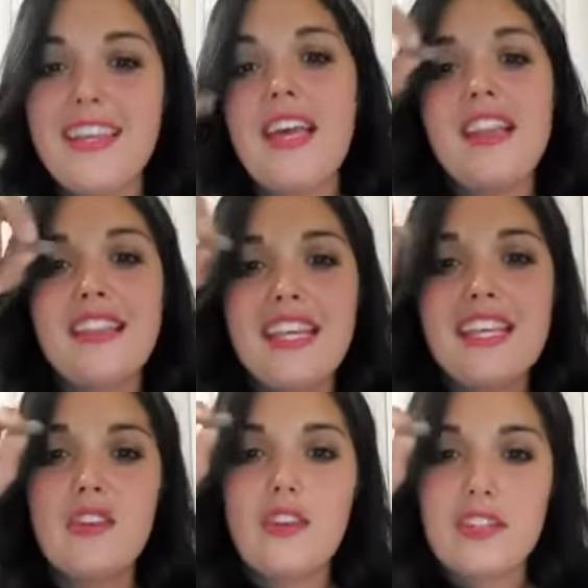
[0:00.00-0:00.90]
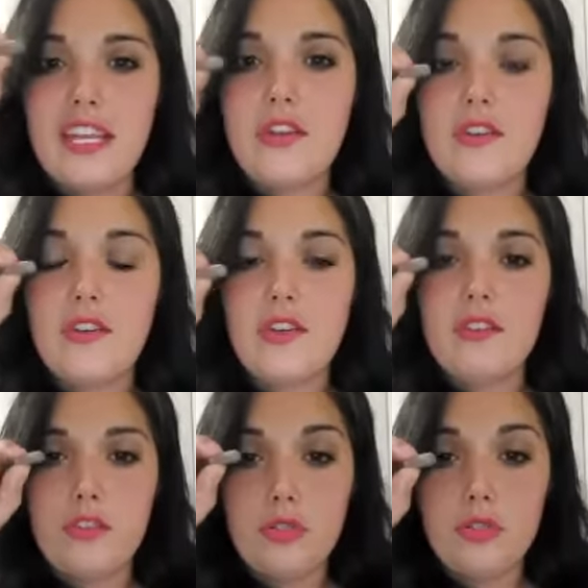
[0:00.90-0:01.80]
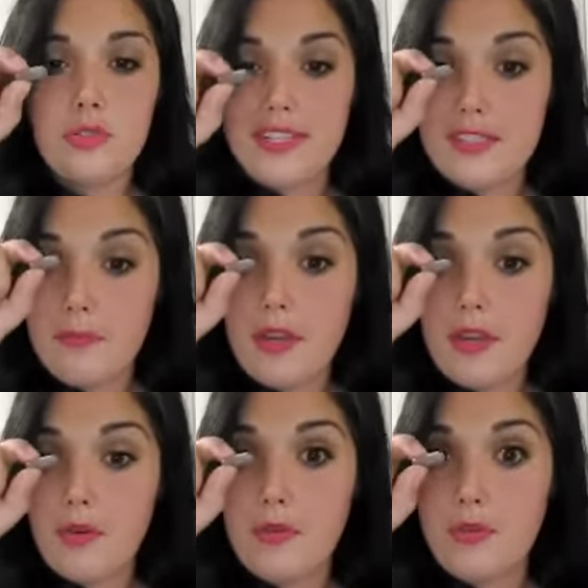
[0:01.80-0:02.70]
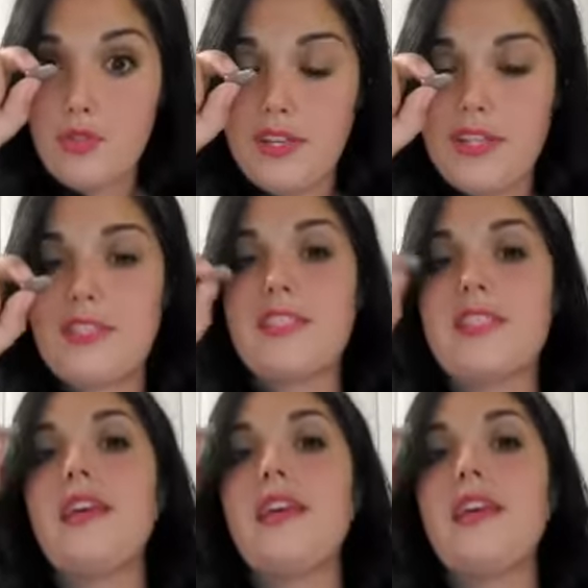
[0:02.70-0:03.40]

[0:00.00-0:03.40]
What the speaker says: These are literal nutrients, micronutrients